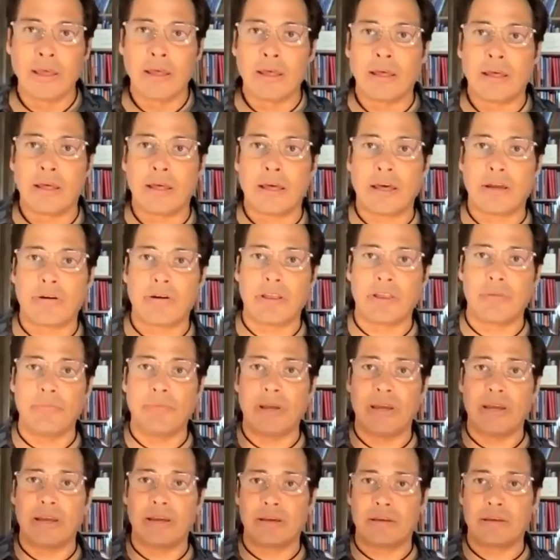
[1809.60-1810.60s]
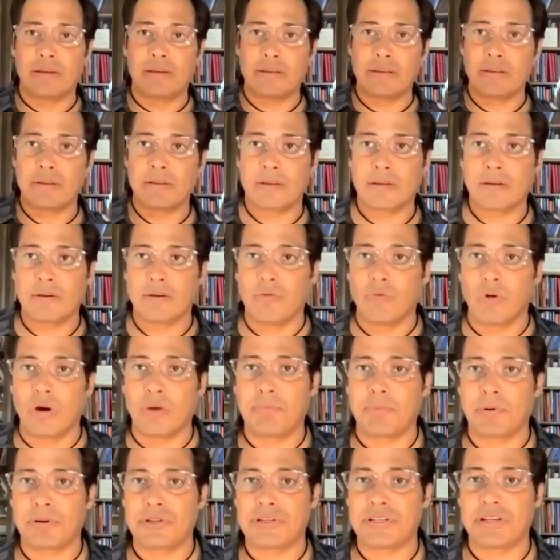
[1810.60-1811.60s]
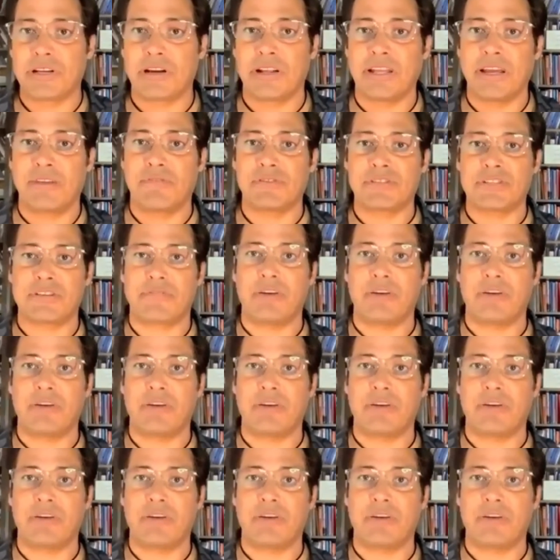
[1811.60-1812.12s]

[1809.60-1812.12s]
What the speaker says: I'd rather make 1% on the efforts